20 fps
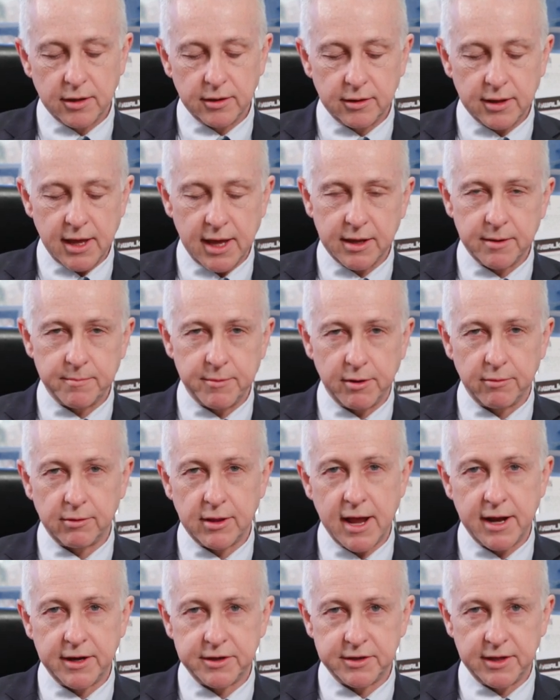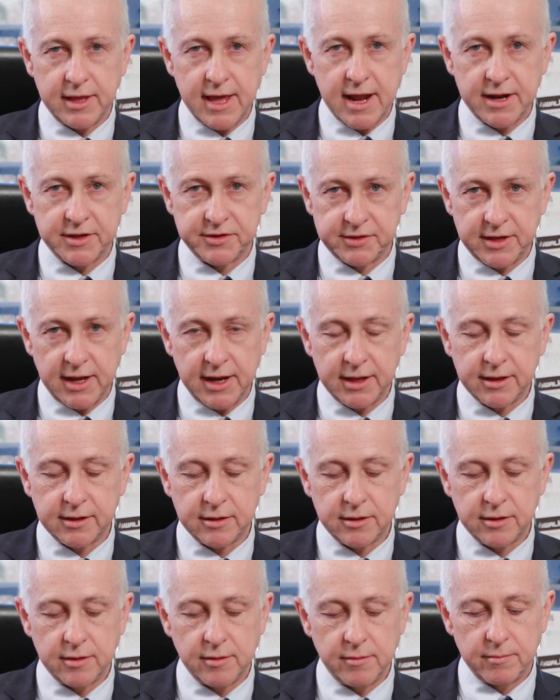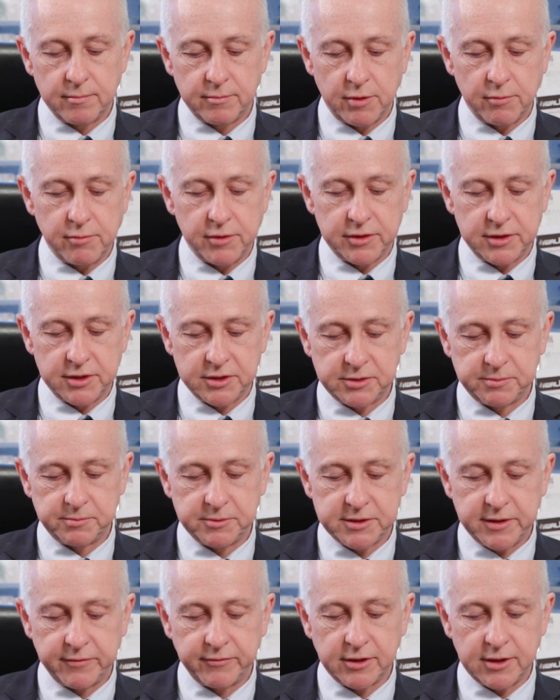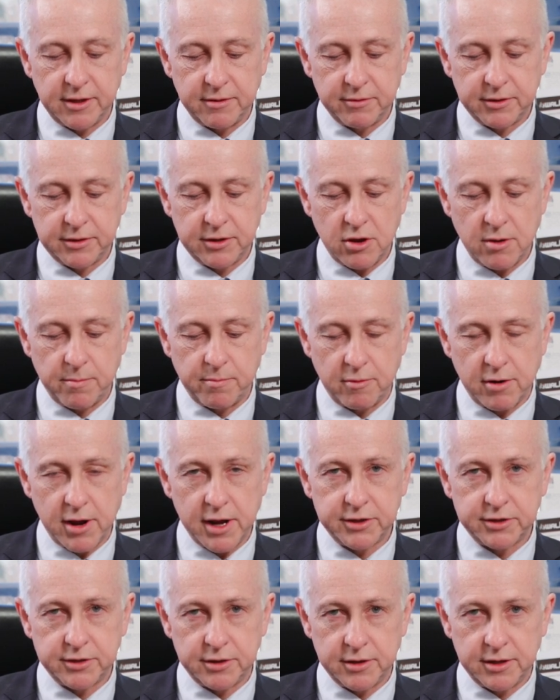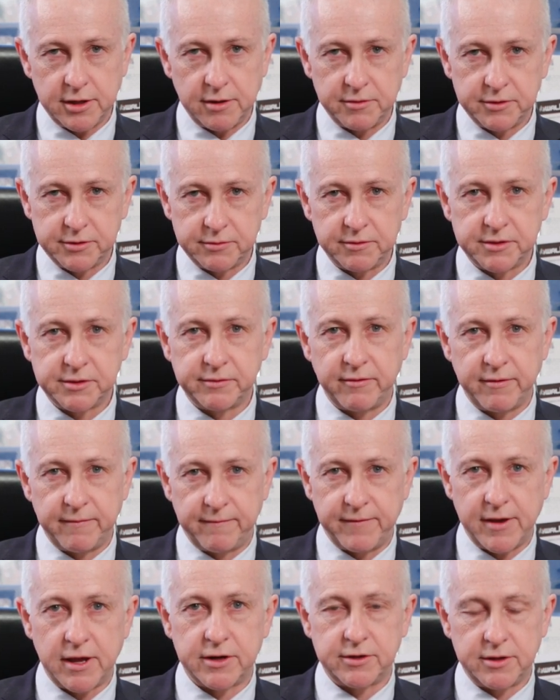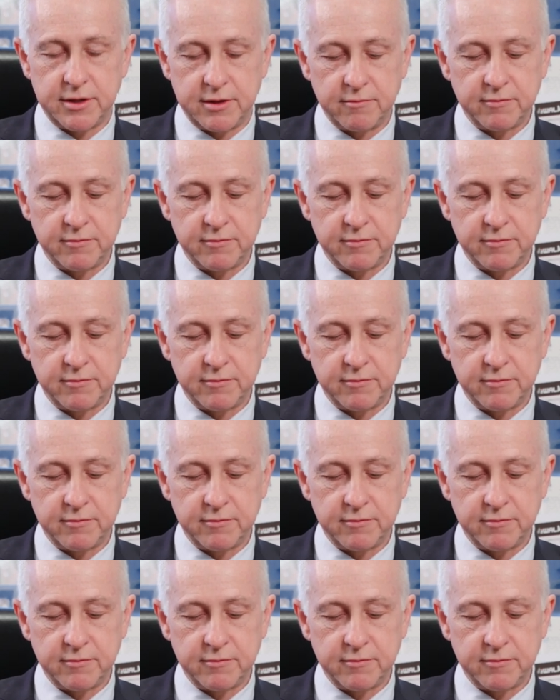they can be related to the anaesthetic, But specifically with the operation, there is a risk of infection.